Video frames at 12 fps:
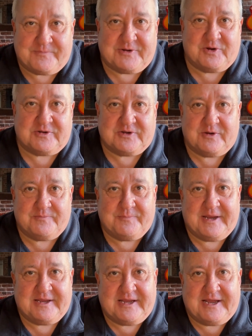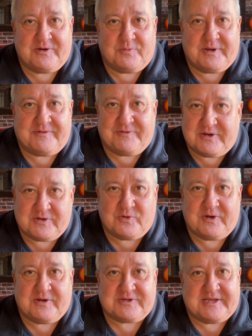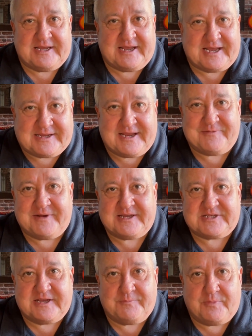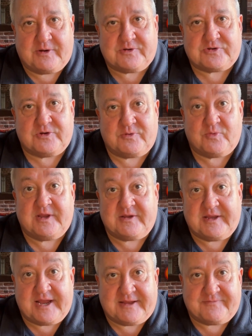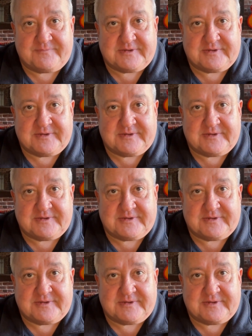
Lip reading: doted on by the late Queen for her loyalty and unflashy approach to royal life,